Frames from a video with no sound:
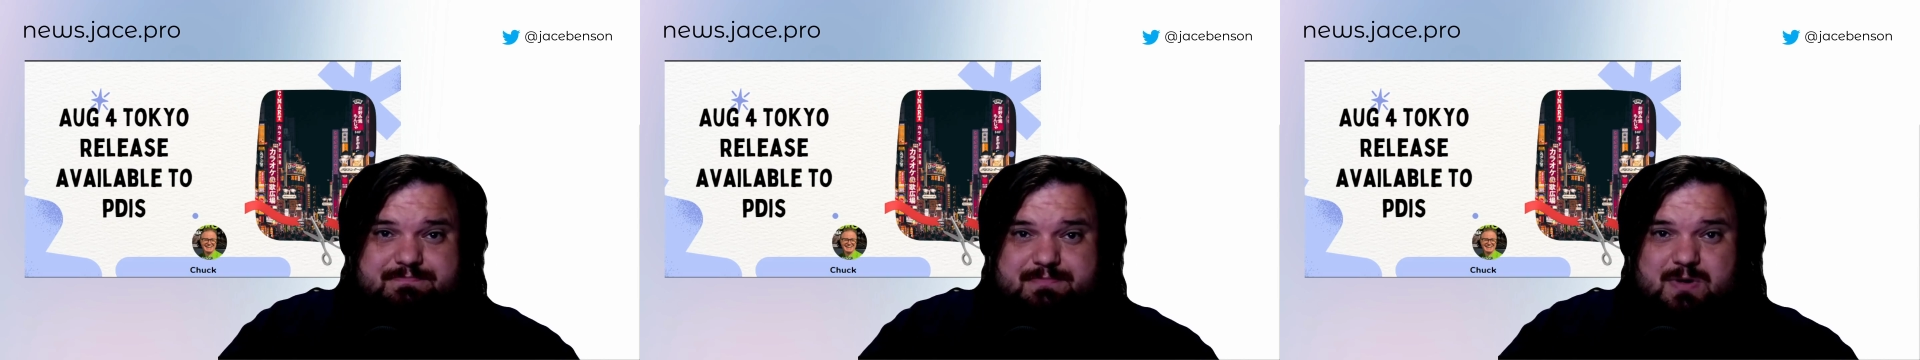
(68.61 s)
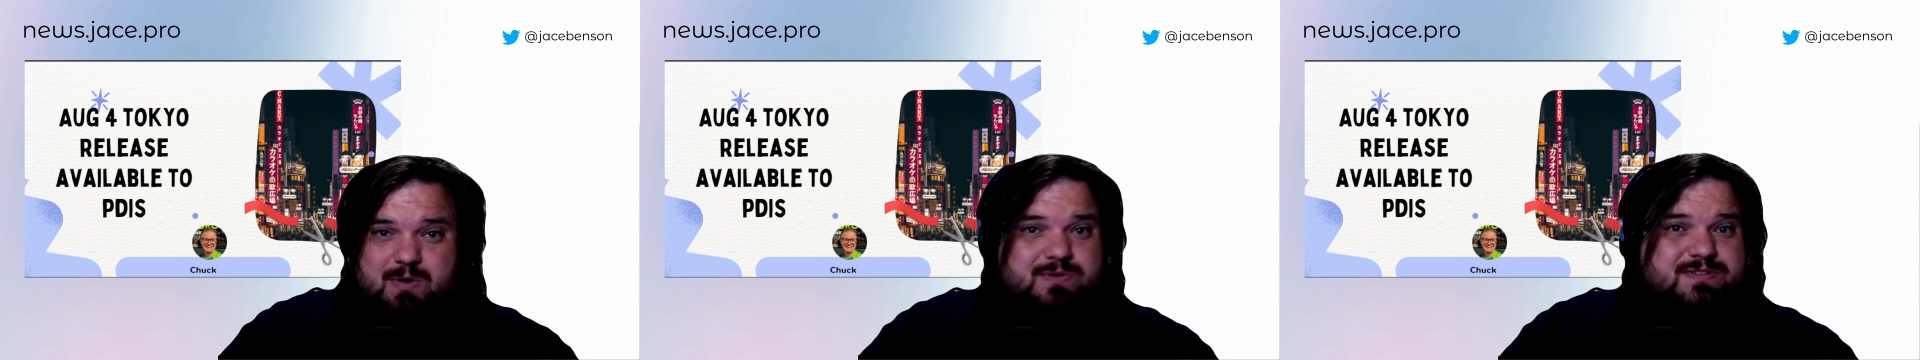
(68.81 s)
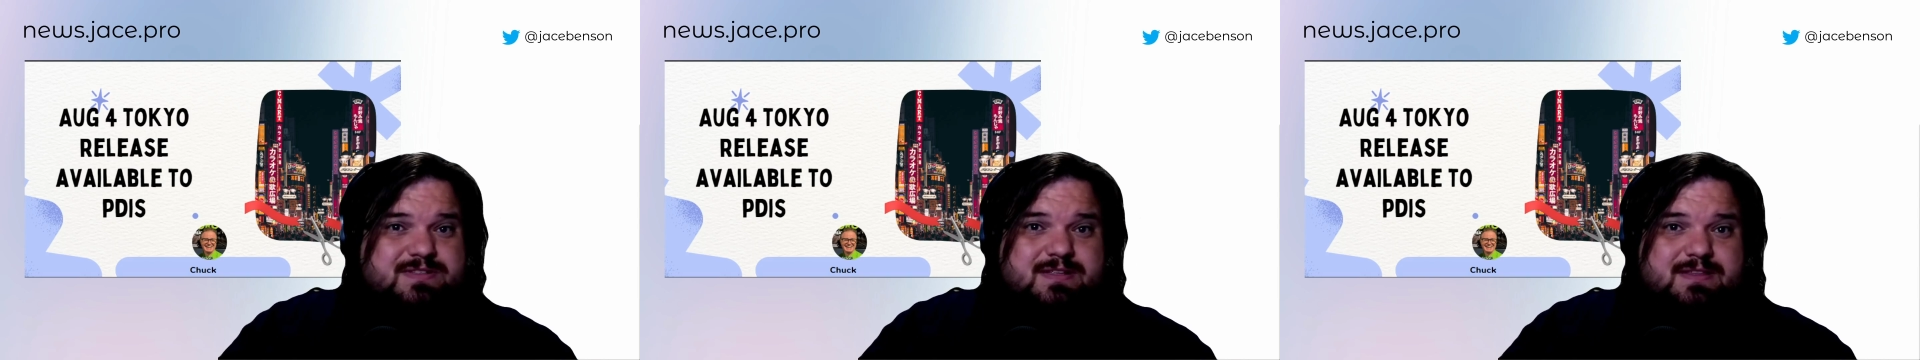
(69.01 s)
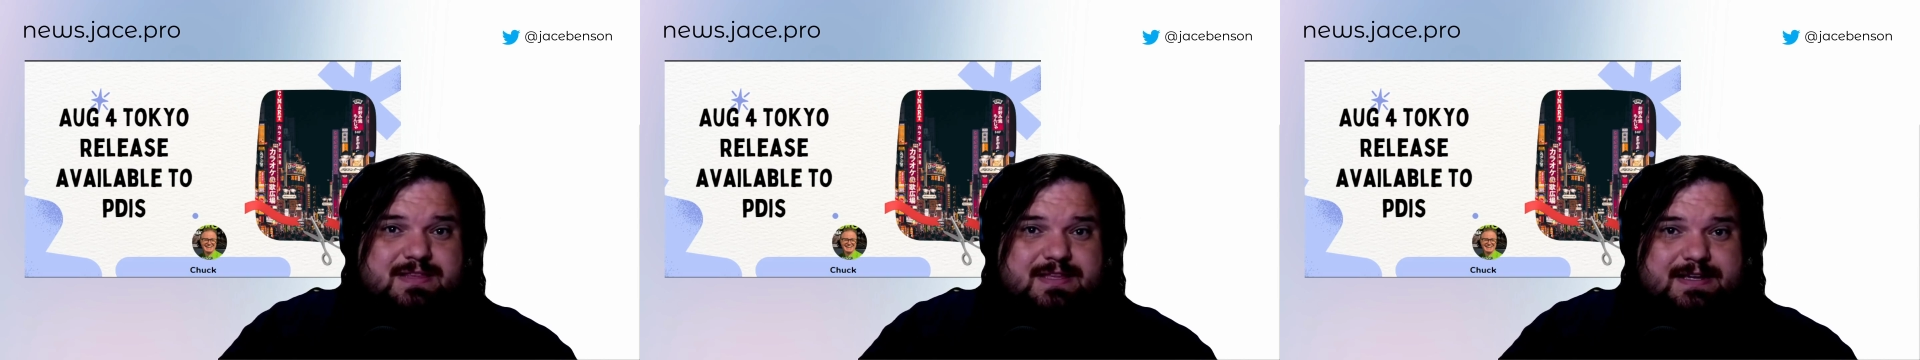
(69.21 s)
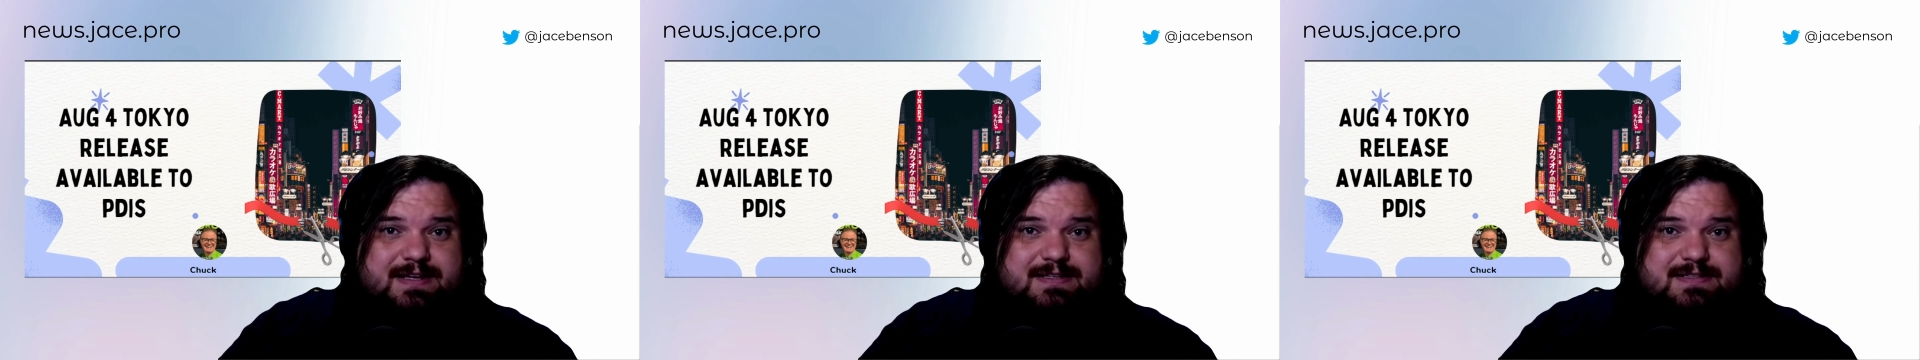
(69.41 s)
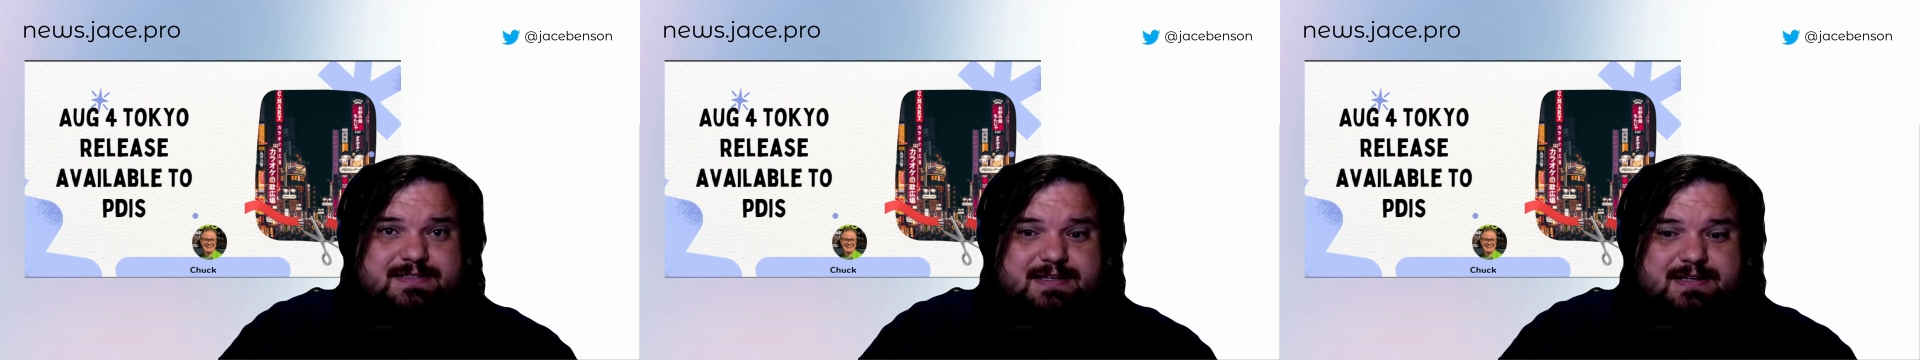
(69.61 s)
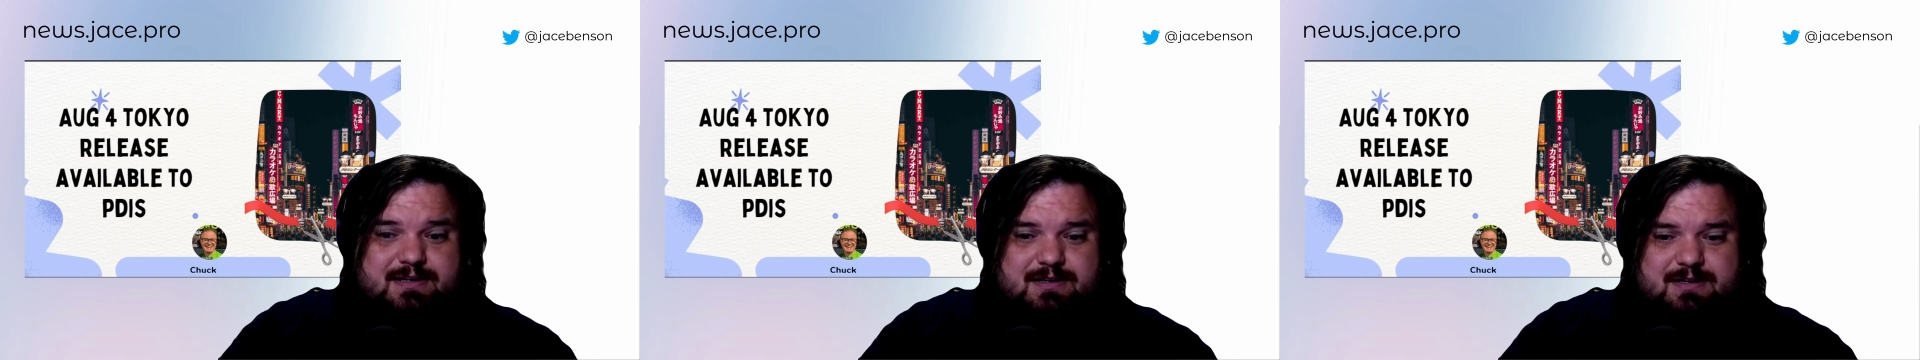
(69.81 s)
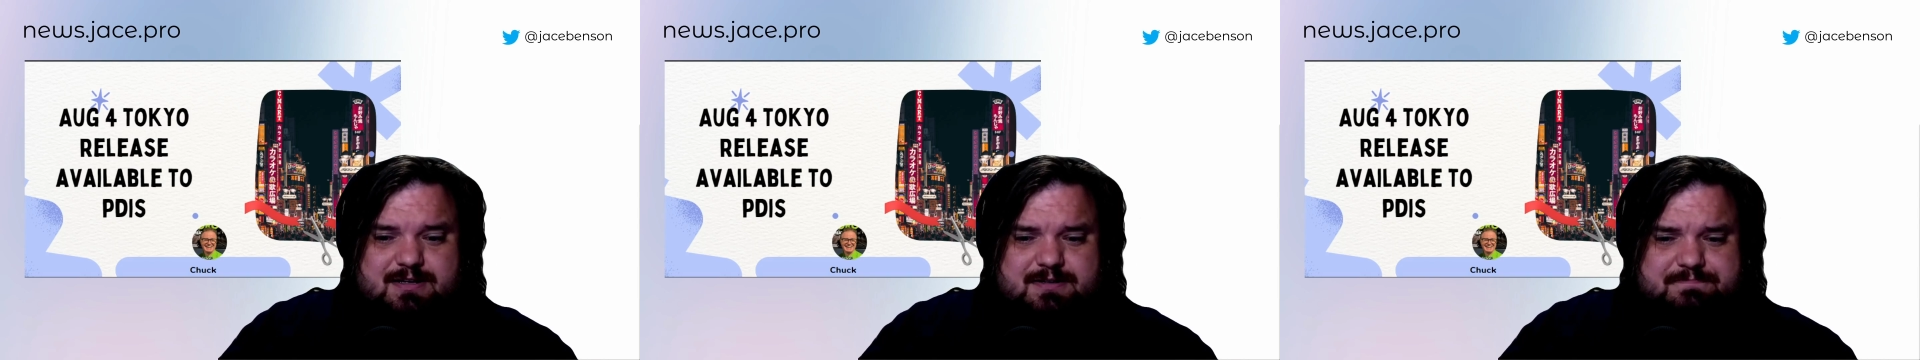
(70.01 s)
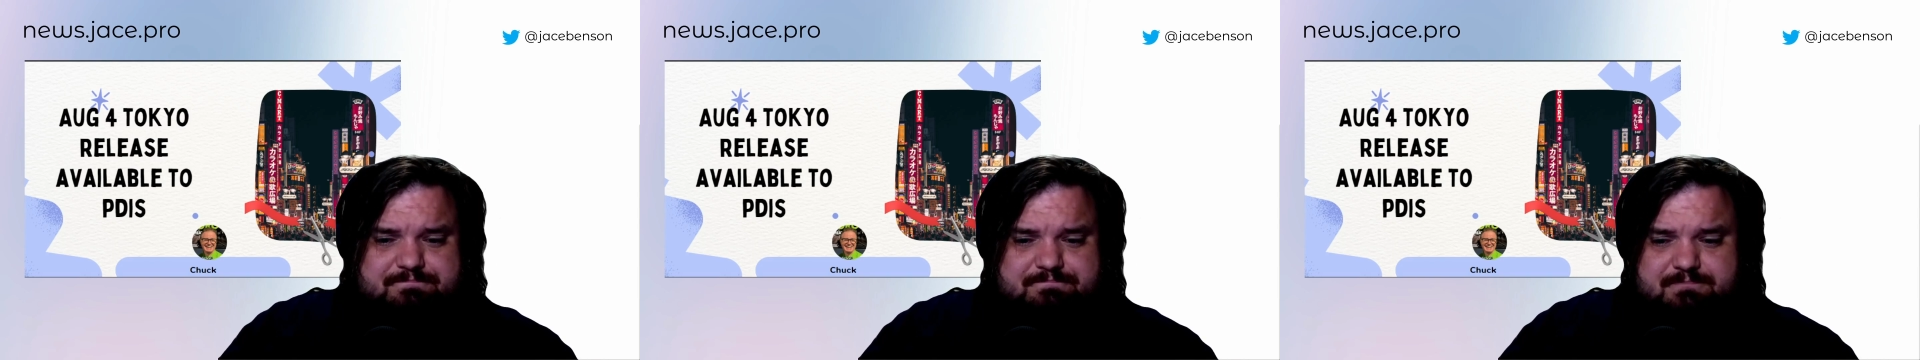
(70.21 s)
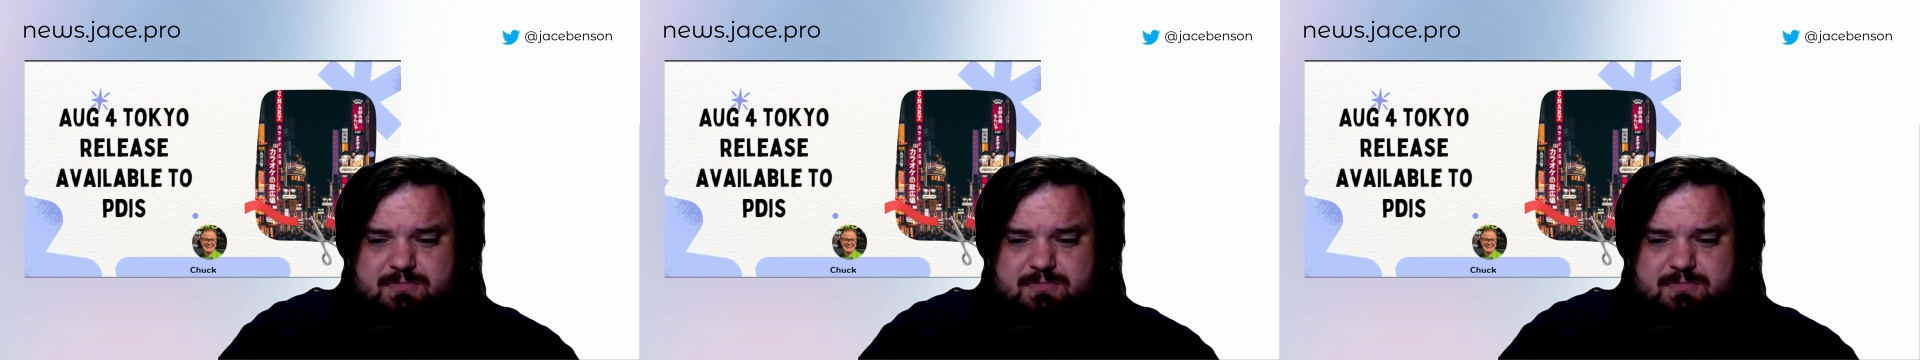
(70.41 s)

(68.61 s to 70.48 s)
most of the things that are